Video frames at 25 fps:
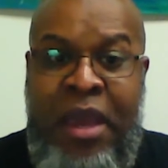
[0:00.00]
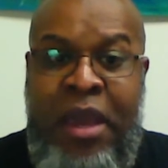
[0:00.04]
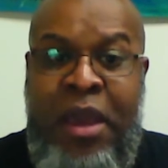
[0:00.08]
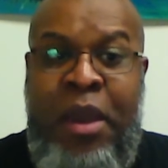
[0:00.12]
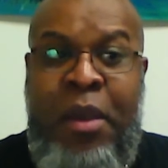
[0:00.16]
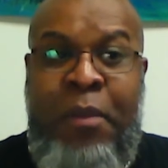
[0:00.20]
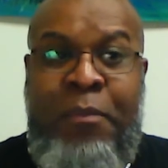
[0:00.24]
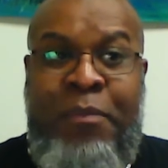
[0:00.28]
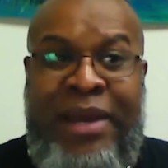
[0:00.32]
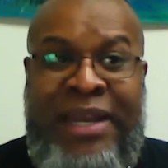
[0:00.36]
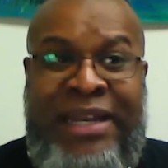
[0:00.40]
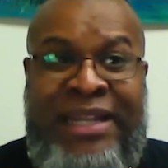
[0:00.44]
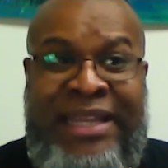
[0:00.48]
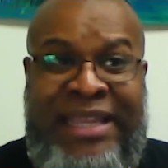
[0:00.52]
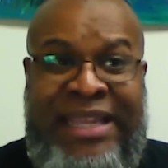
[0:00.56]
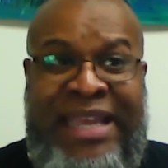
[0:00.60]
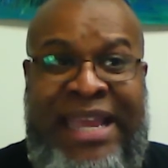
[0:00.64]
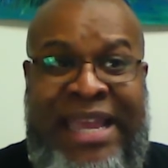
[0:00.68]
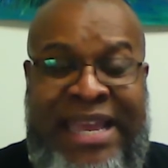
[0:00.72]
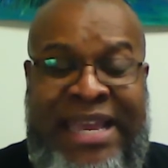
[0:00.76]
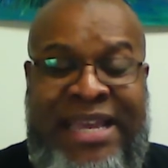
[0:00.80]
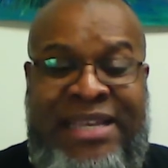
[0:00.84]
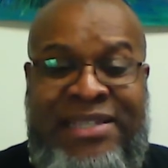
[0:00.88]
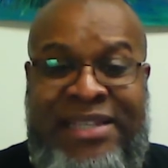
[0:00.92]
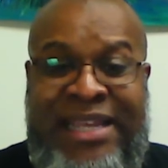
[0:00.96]
But the
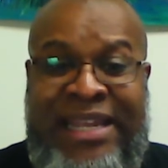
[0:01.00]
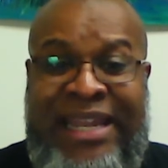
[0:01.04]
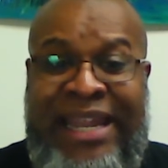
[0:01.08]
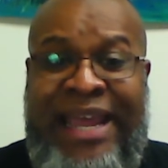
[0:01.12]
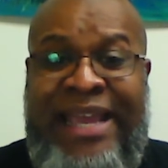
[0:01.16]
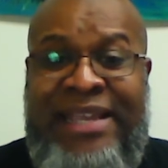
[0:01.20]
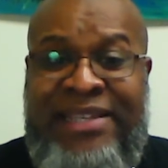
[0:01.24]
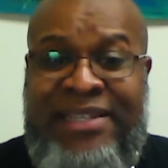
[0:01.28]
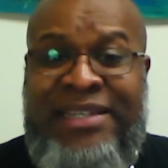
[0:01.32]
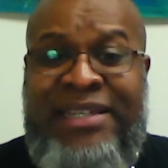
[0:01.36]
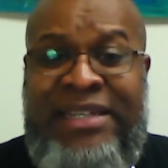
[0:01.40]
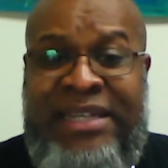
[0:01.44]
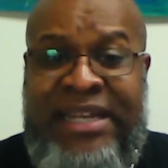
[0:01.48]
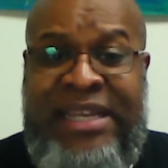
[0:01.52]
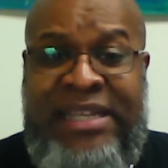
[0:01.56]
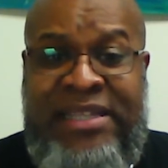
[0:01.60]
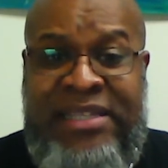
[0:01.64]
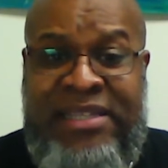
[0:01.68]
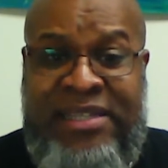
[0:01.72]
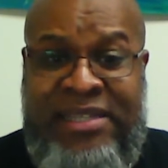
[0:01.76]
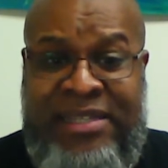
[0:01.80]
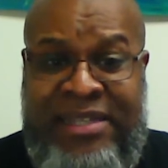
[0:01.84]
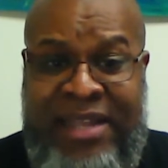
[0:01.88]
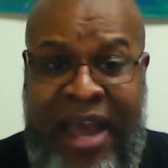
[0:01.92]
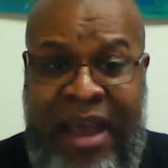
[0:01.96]
thing is, the lesson didn't
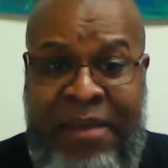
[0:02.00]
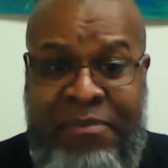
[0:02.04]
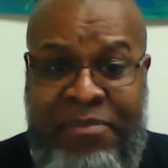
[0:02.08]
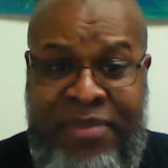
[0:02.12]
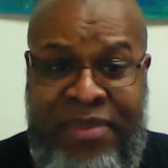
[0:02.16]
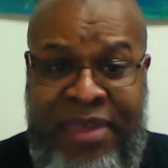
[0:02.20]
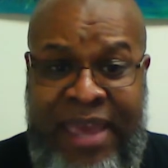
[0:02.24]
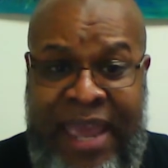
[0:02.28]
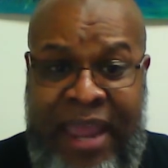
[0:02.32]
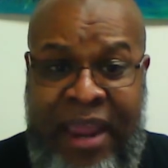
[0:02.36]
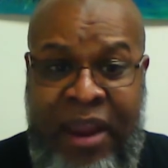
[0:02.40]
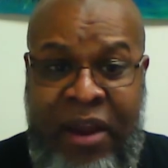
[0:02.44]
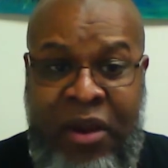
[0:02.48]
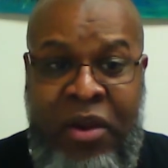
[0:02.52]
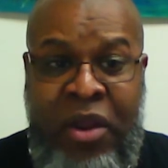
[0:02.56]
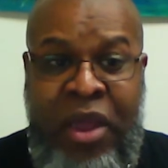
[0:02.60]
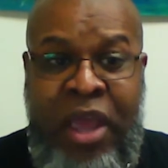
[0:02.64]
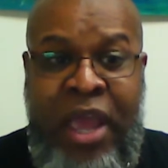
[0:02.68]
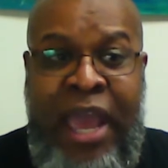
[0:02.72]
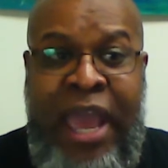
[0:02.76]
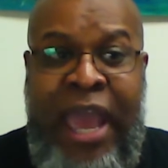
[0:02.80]
stop there.